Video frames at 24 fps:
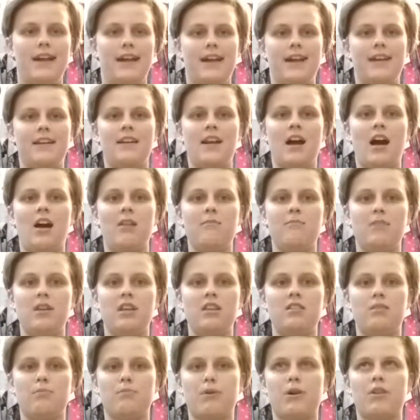and not be
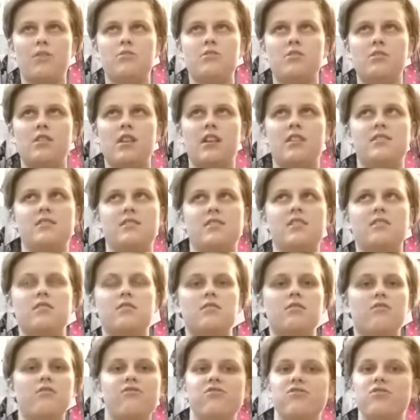the person that sees
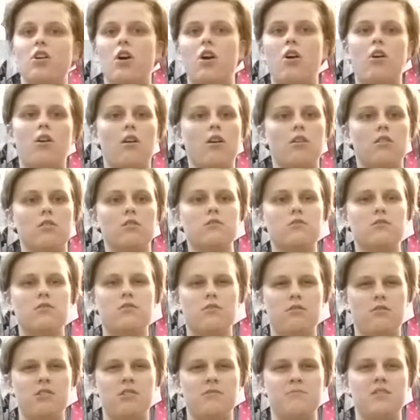the flaws. You
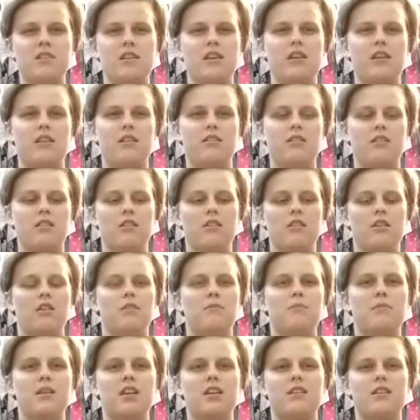know what I'm saying?
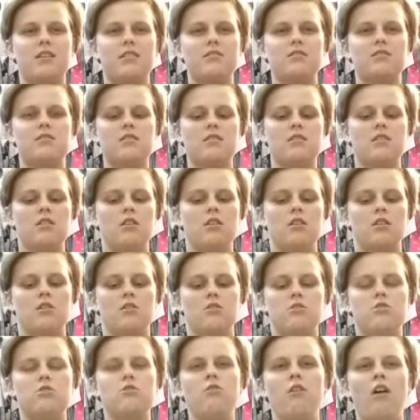Because
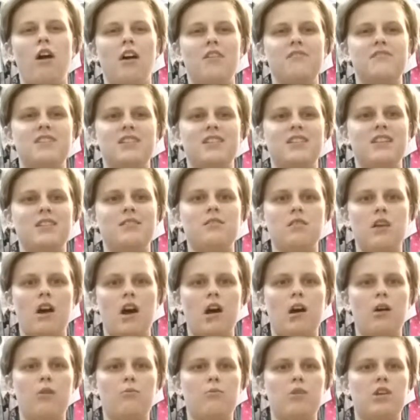too often than
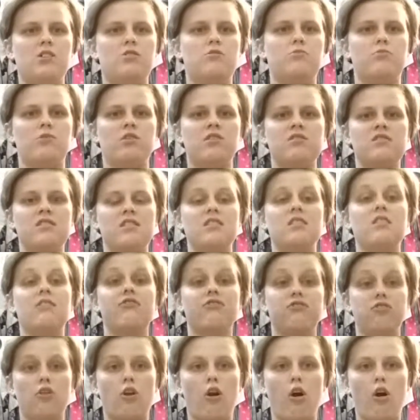not, we see the
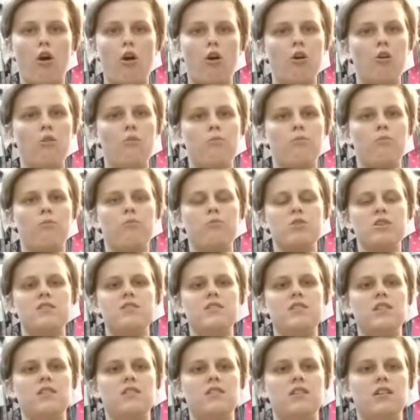flaw, we
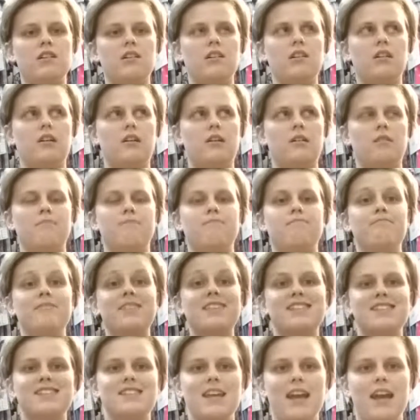see the
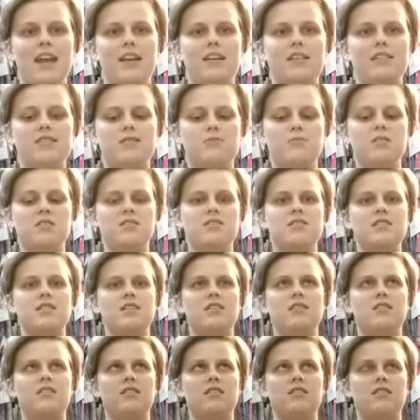mistakes, we
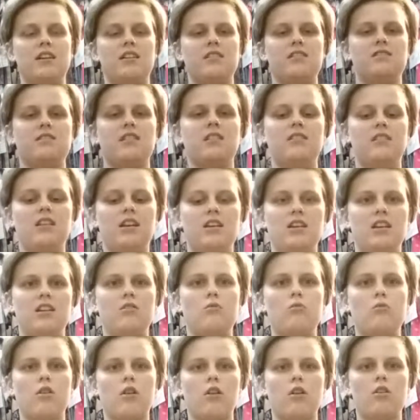see the things that they need to
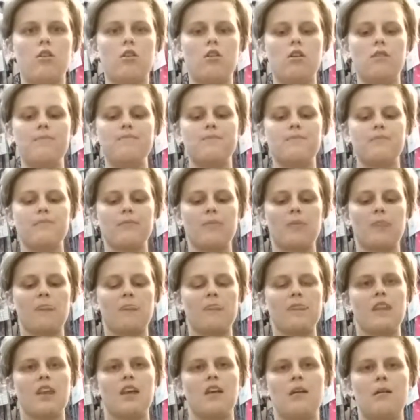work on,
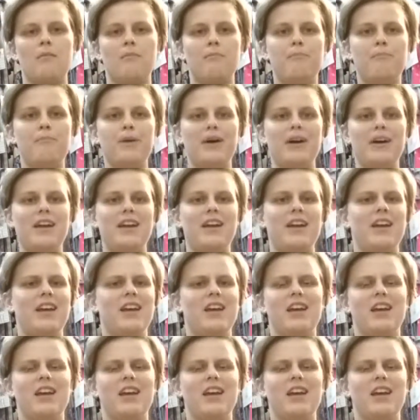but